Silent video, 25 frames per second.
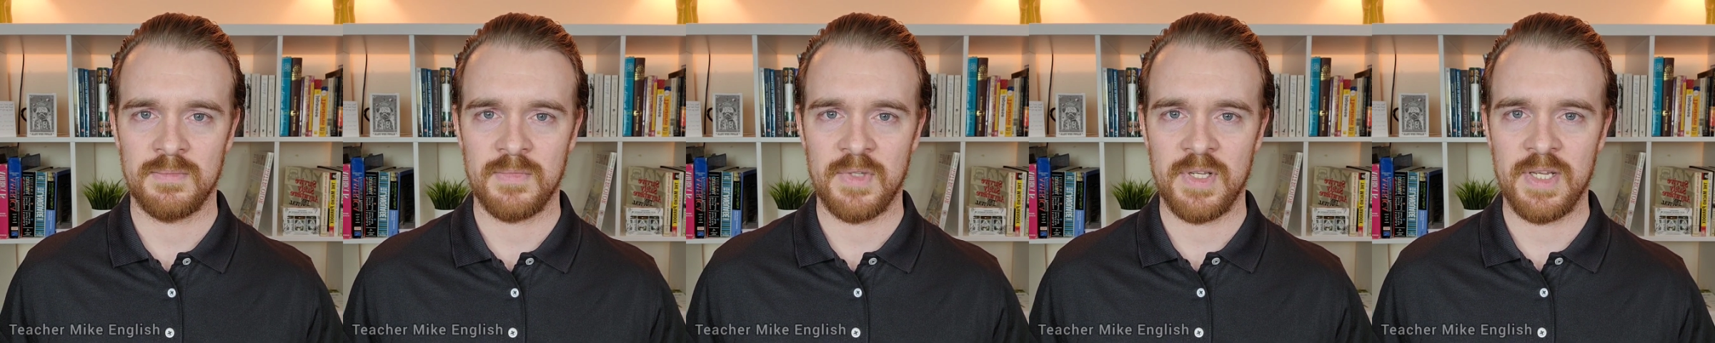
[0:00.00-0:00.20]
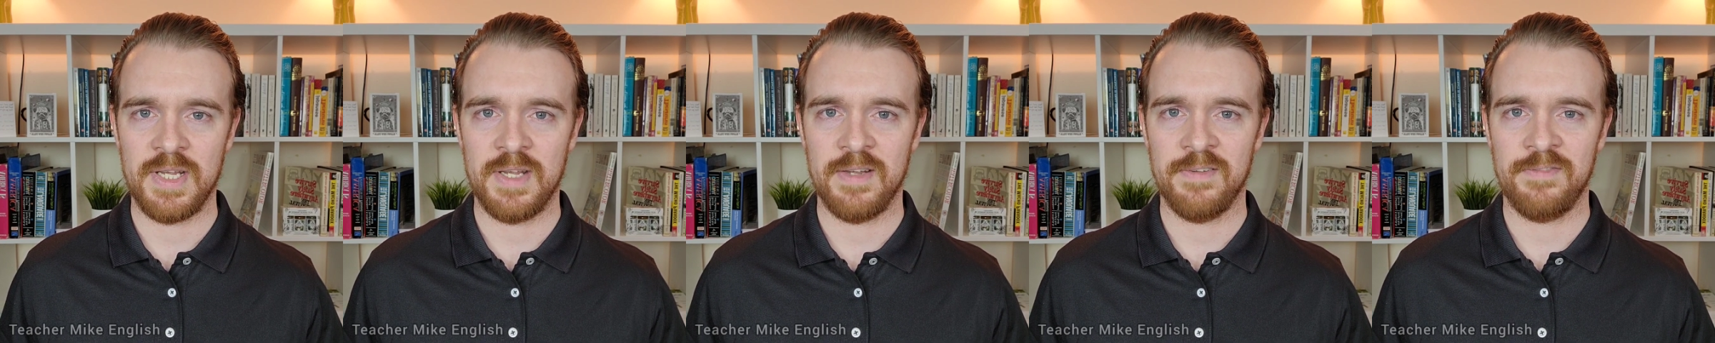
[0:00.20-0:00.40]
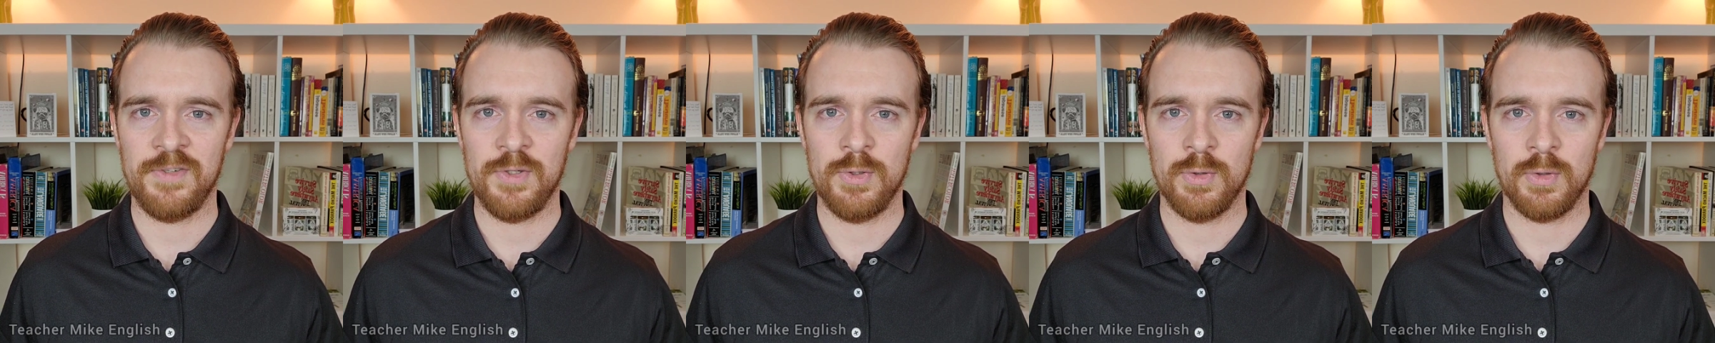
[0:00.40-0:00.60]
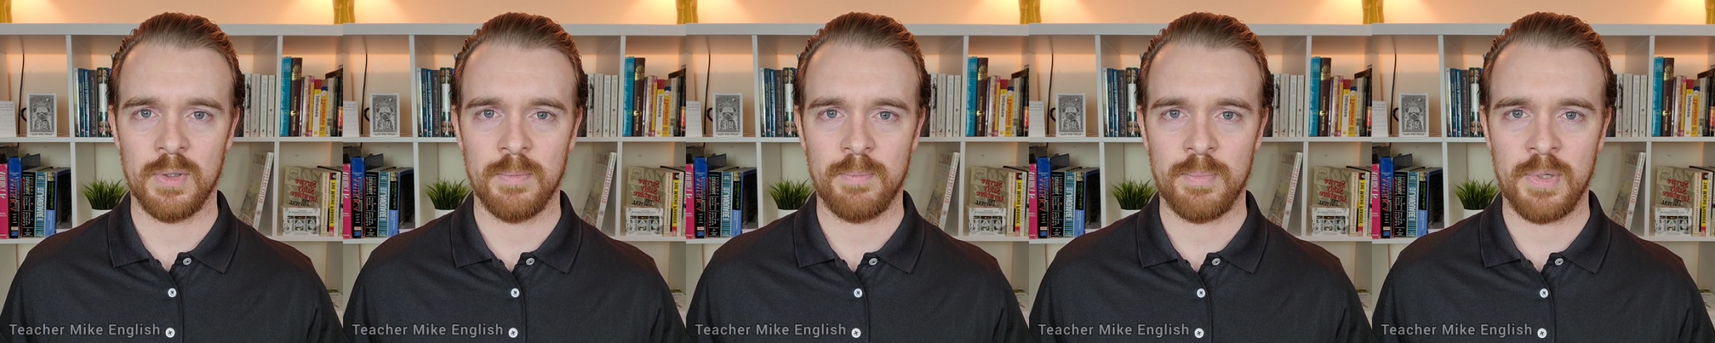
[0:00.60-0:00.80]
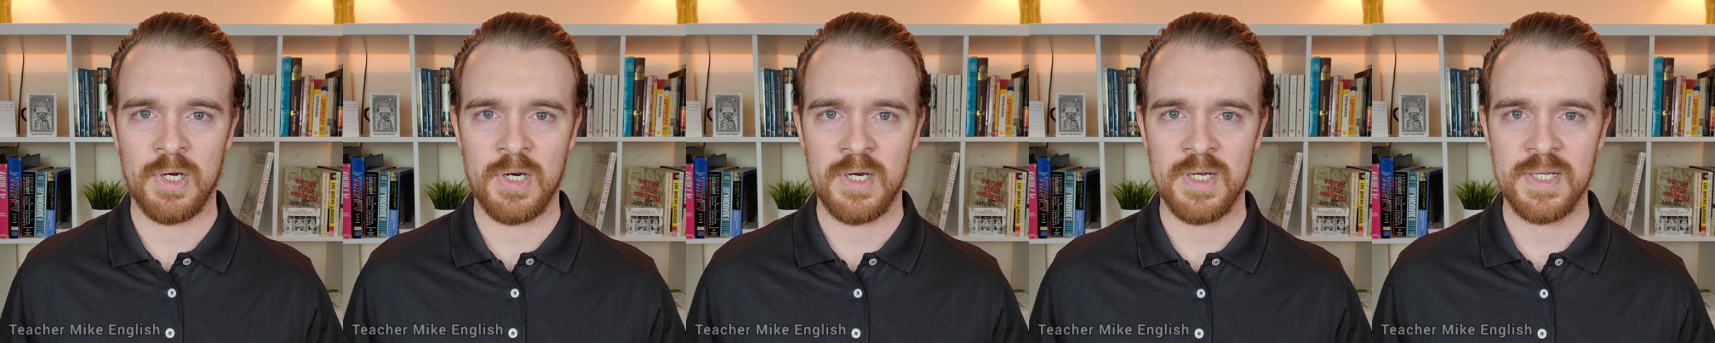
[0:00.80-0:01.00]
If your
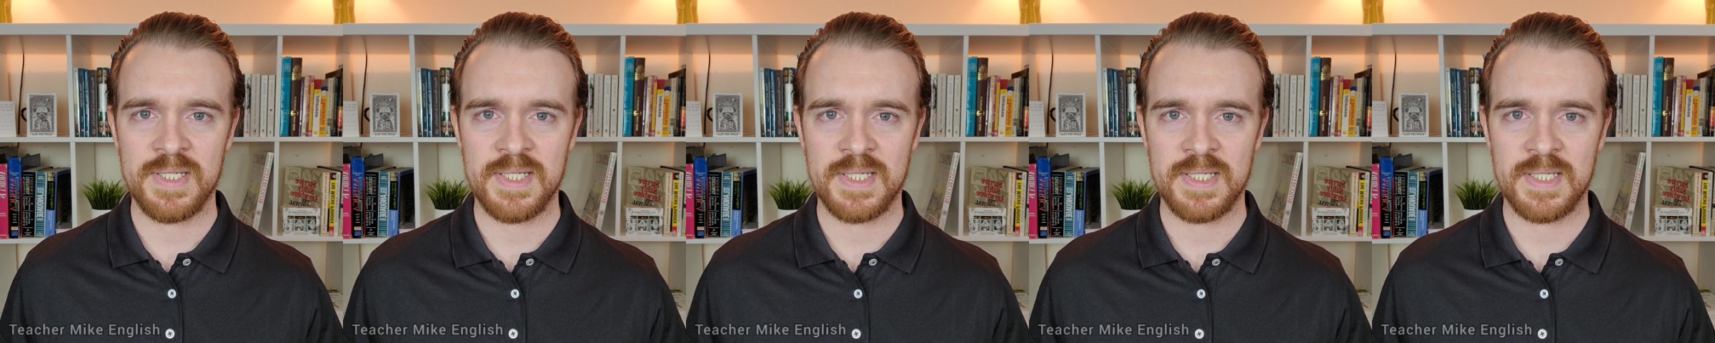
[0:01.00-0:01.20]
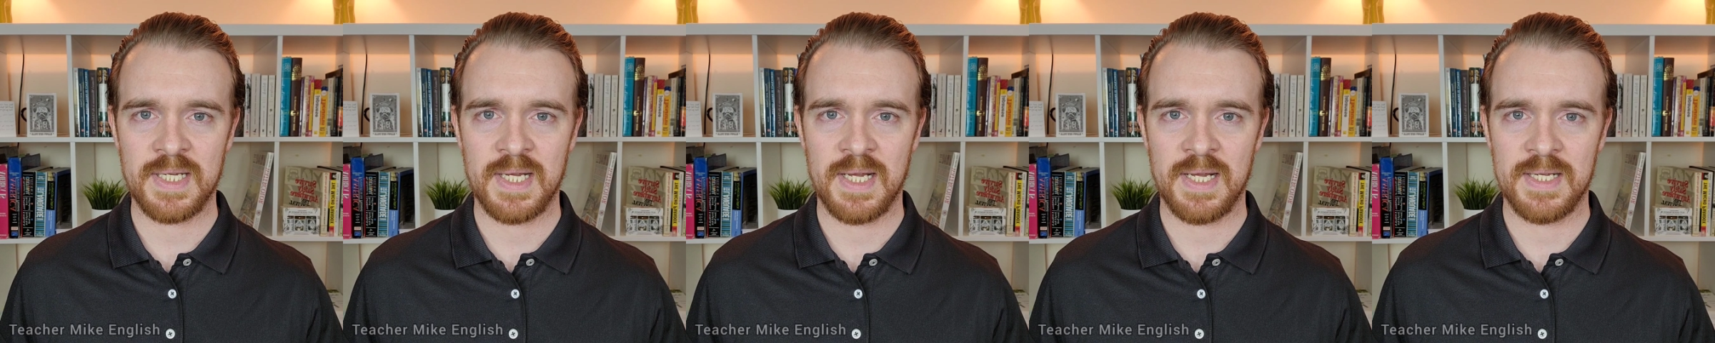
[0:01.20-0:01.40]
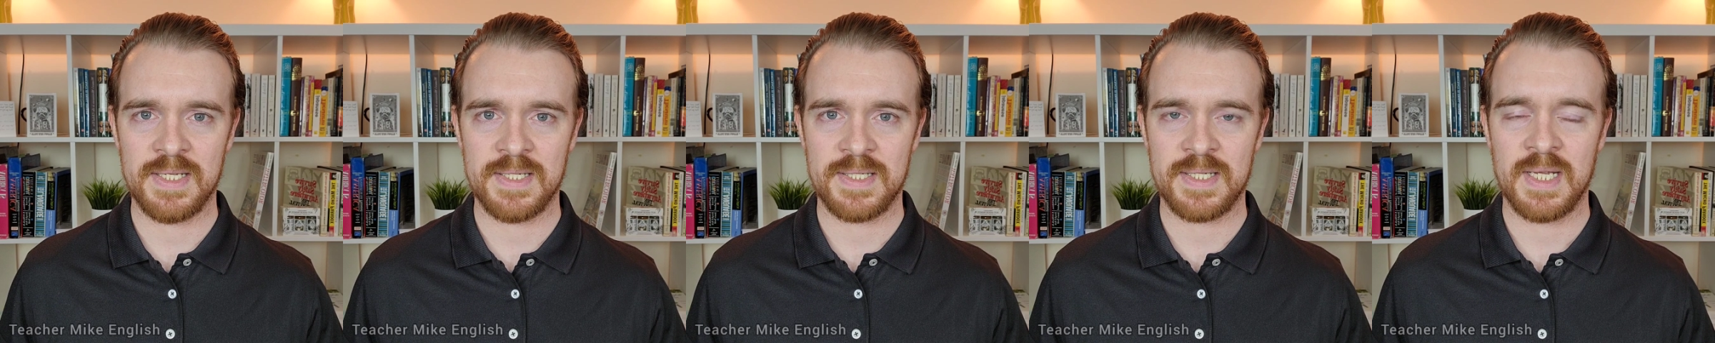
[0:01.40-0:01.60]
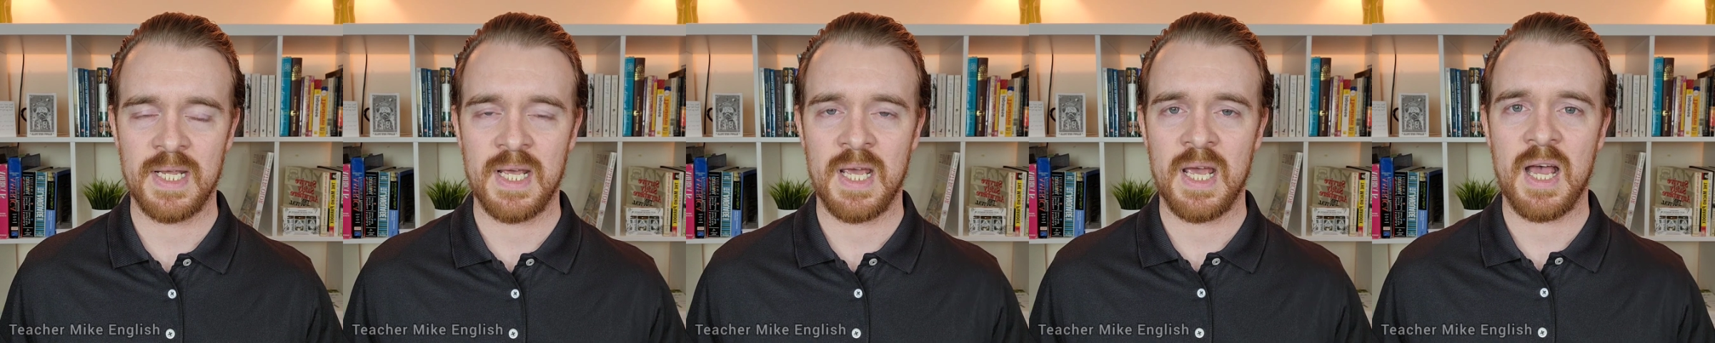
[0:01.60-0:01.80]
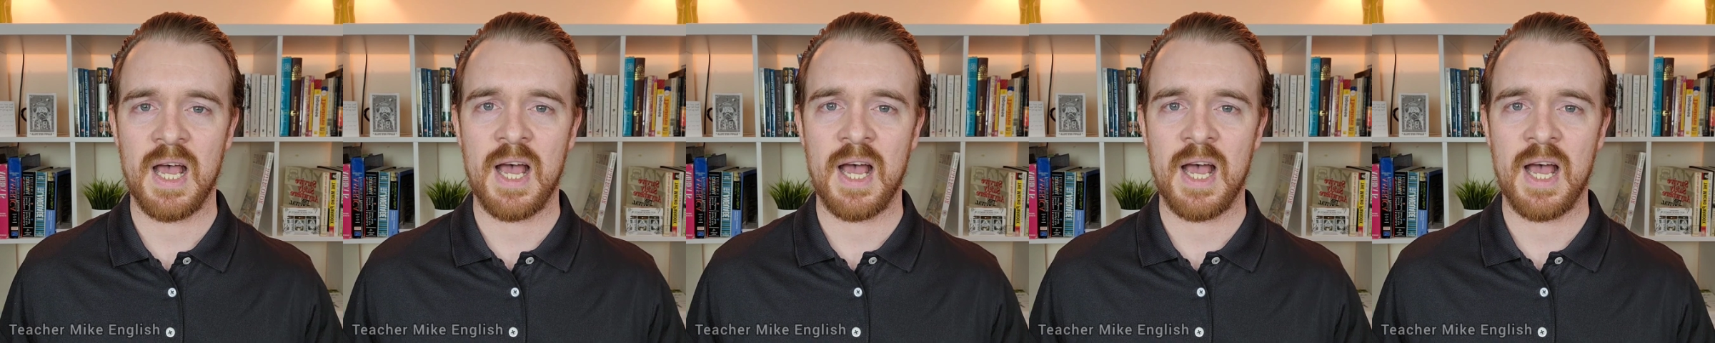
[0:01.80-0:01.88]
boss says,